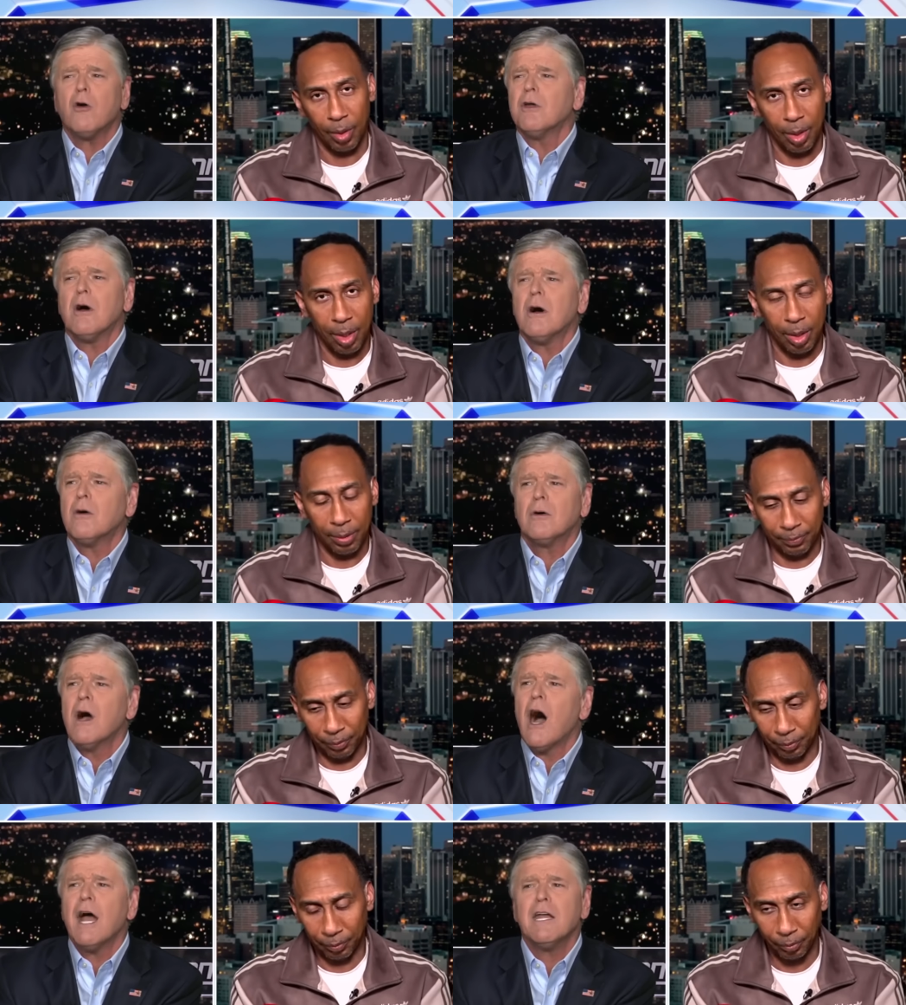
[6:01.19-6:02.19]
Speaker 1: no!
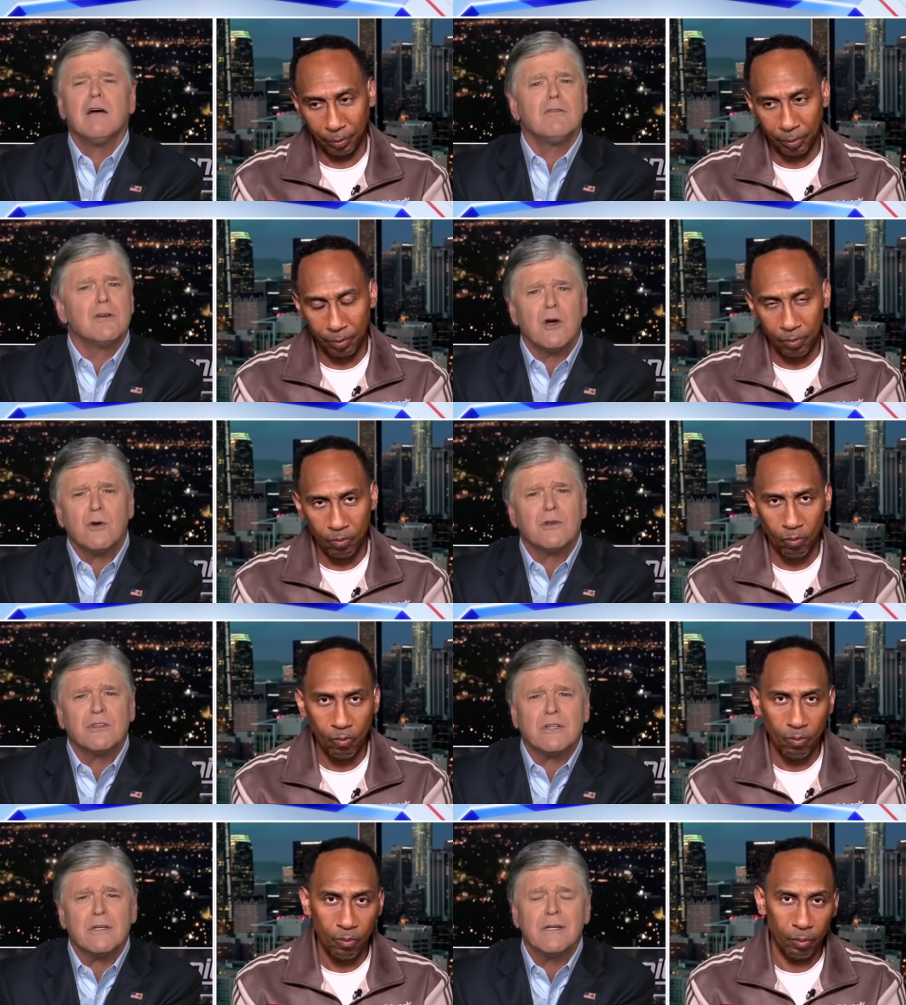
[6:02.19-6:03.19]
I never
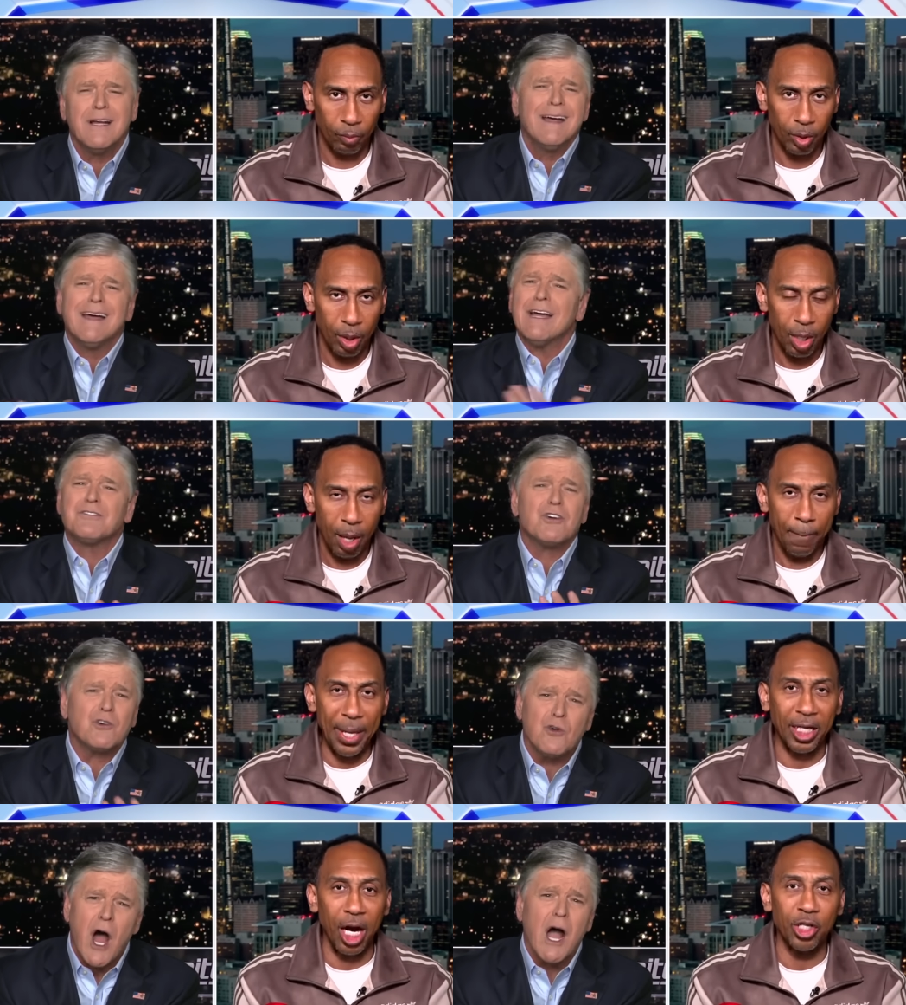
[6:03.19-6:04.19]
noticed it. It's a
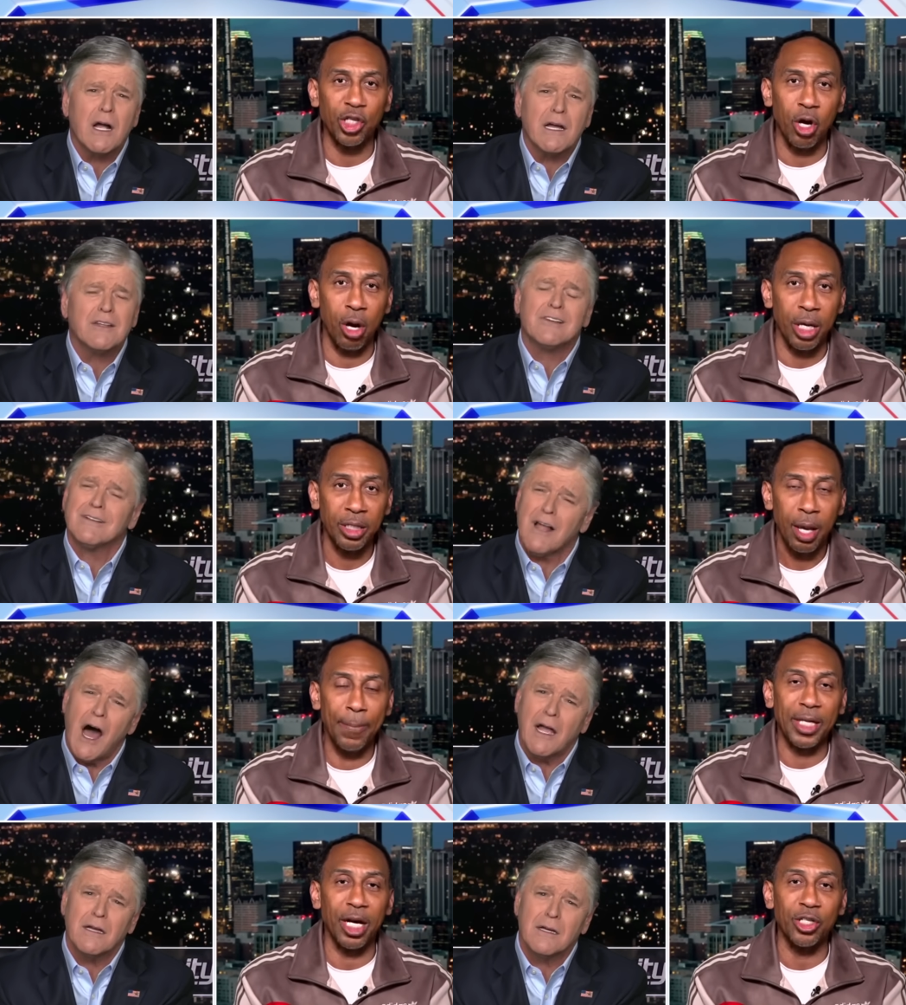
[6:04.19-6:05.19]
because Sean. It's a lie.
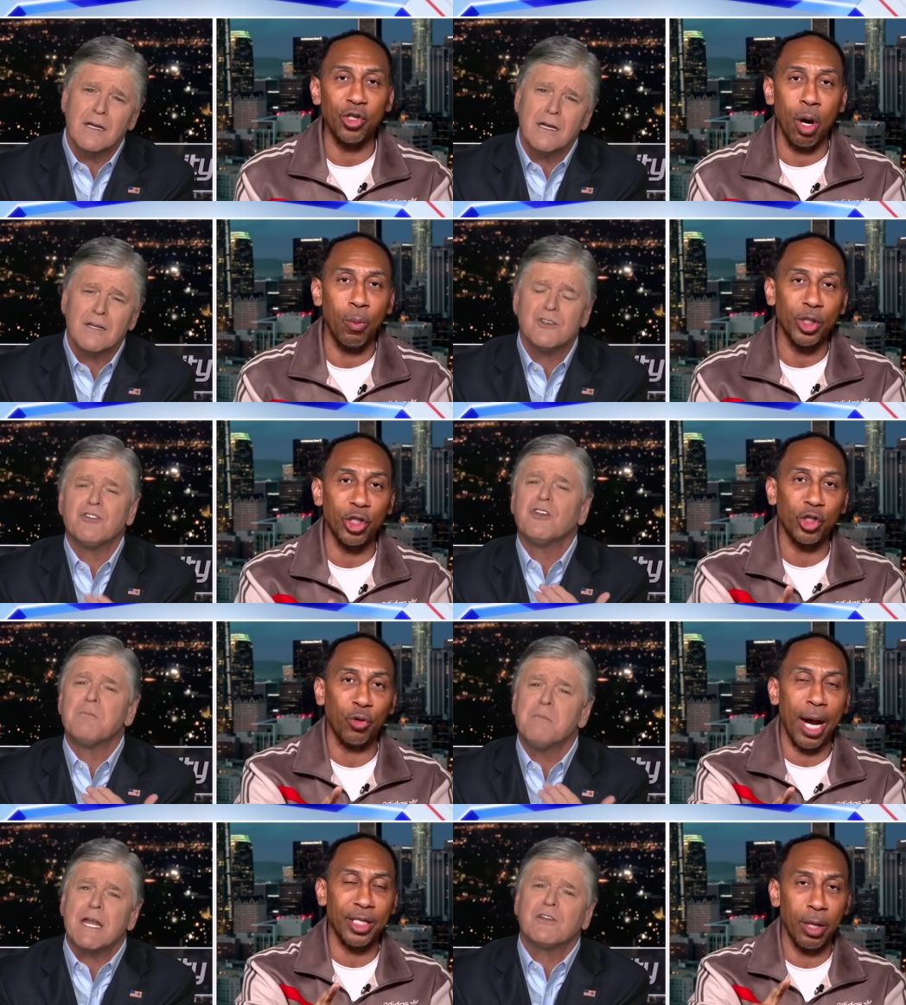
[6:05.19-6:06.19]
Because Sean, what Just you're
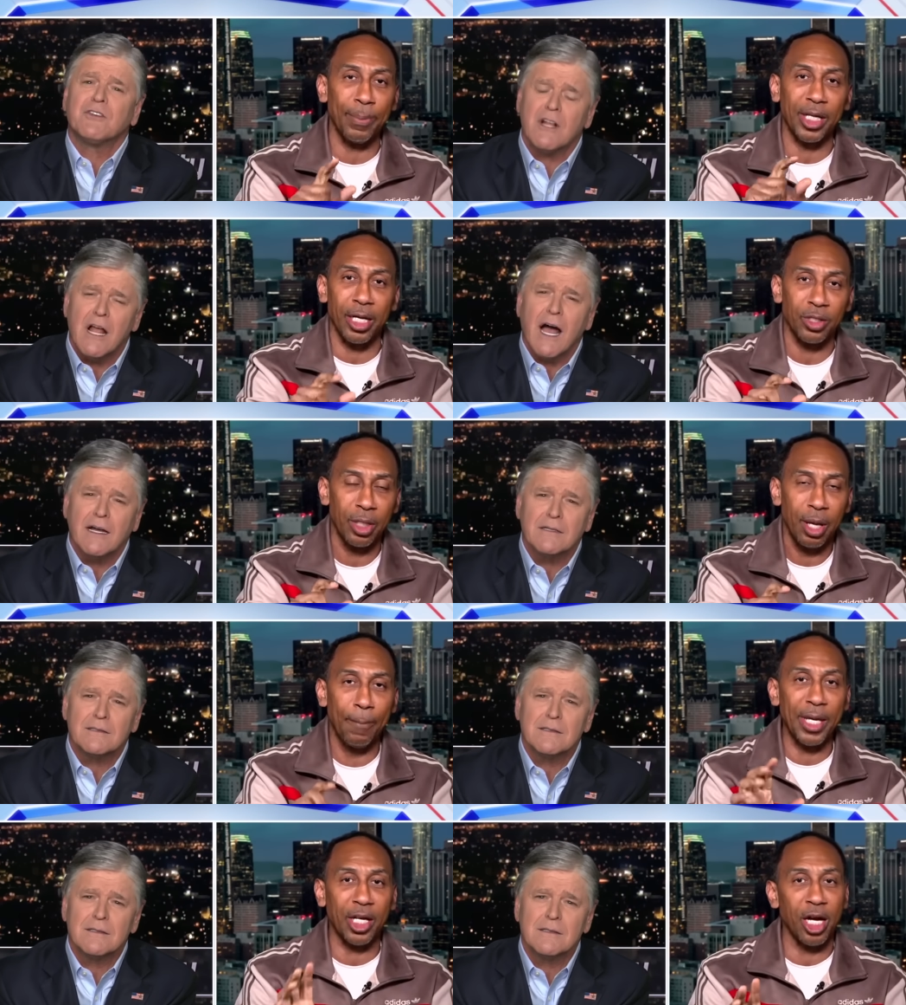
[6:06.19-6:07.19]
trying to it's because, a lie.
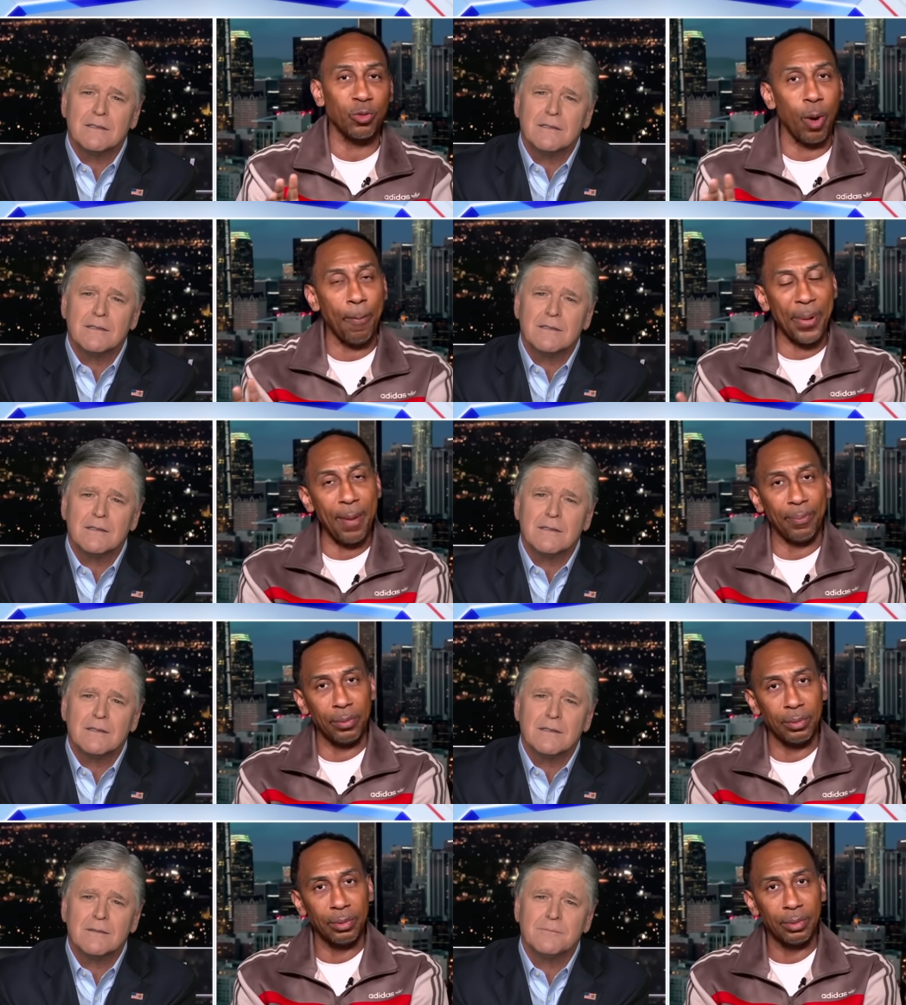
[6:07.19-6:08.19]
because what people.
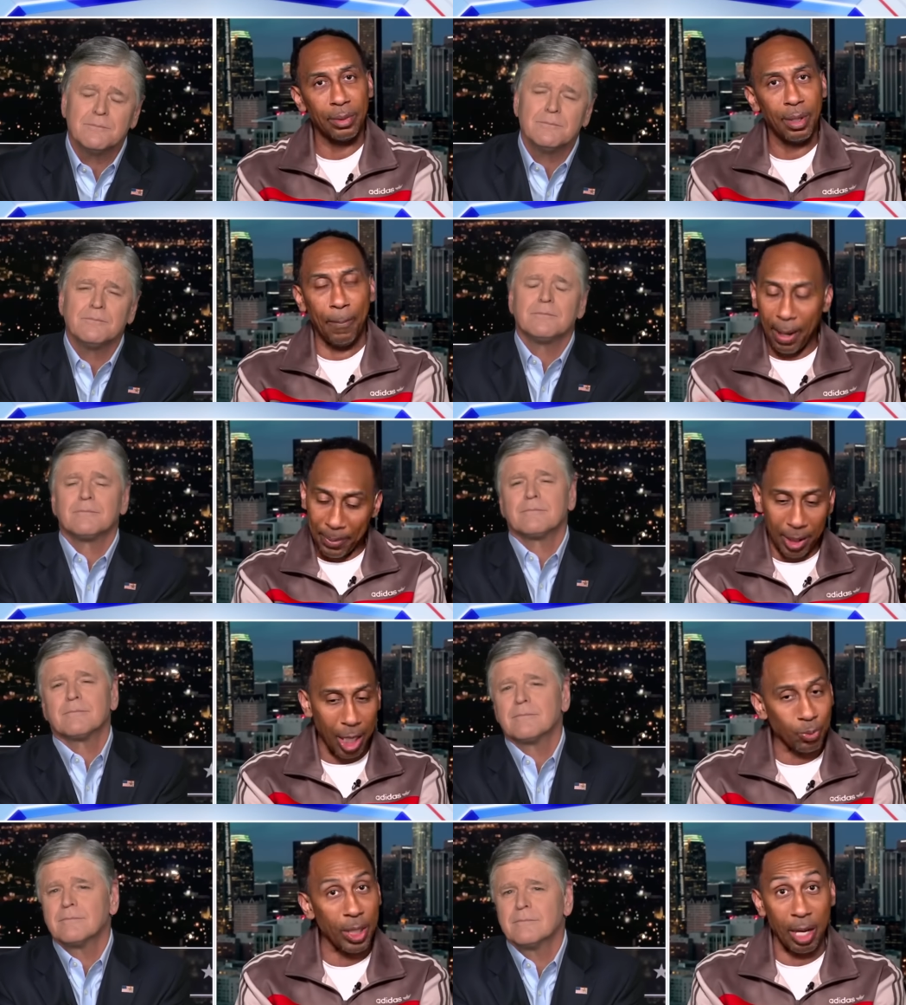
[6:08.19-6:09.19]
But
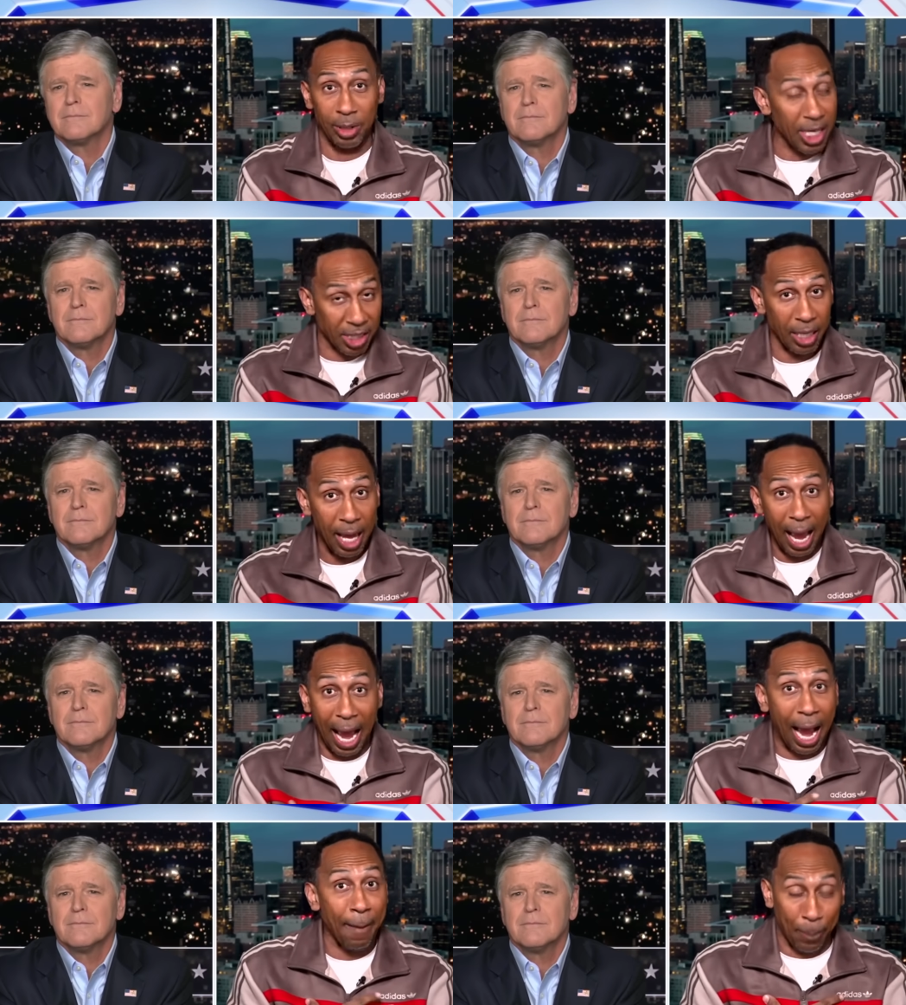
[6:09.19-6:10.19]
because what? Uh, listen,
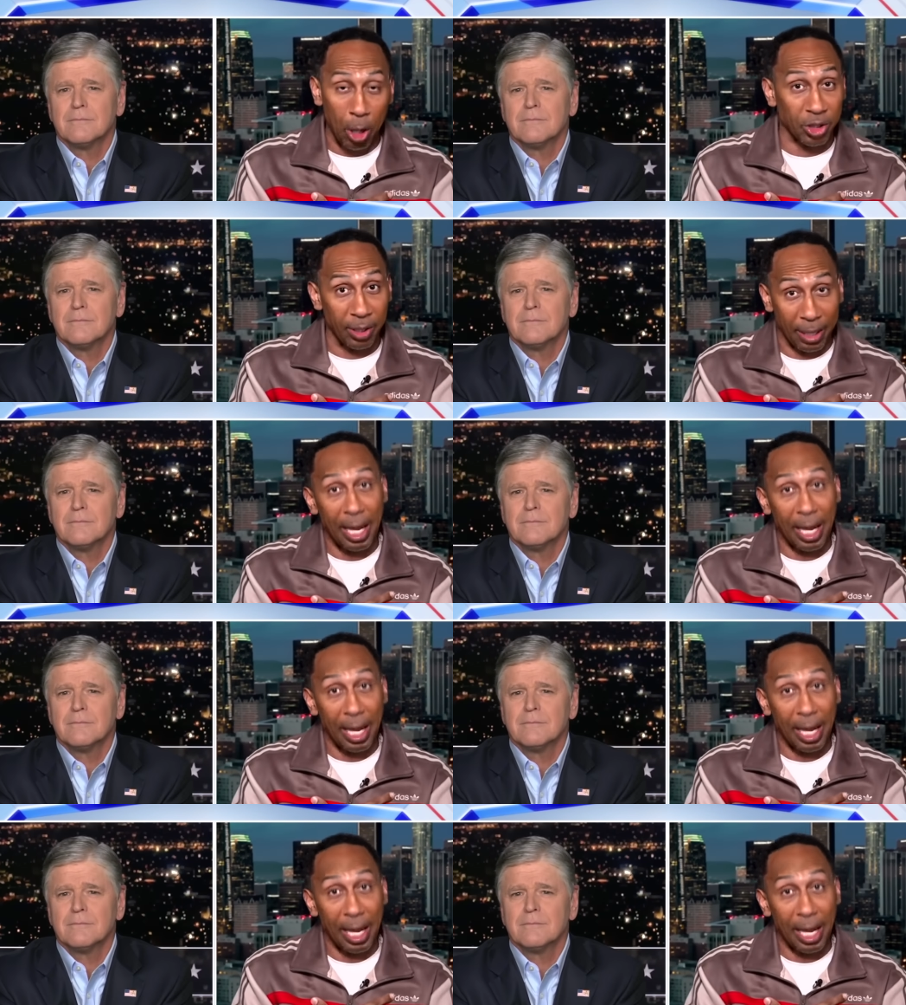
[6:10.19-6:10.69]
I personally